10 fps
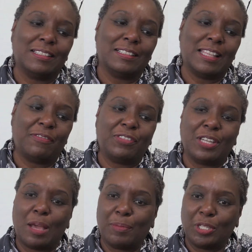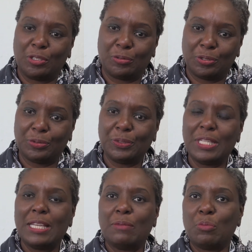that phenomena grew,
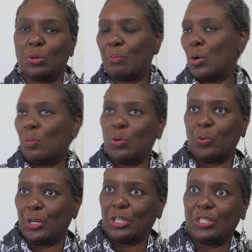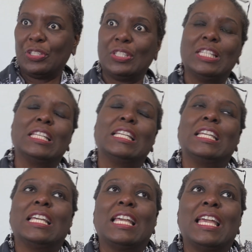more mobile workers,
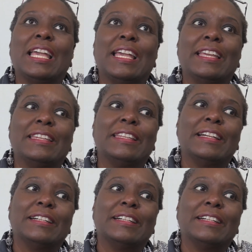and